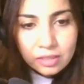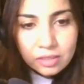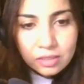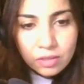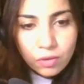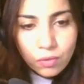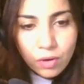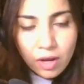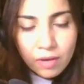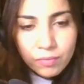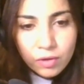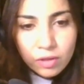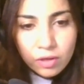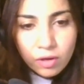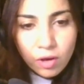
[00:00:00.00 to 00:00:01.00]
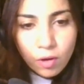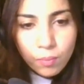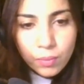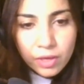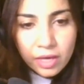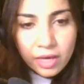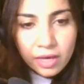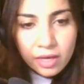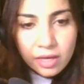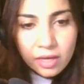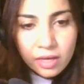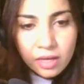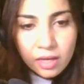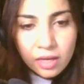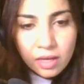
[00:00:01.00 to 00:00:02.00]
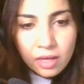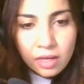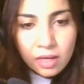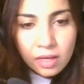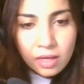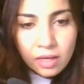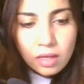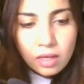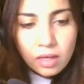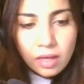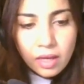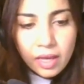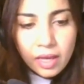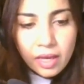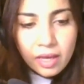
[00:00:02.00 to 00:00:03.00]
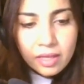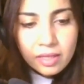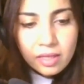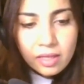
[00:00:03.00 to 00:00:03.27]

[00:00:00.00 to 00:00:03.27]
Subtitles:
So I'm going to copy it and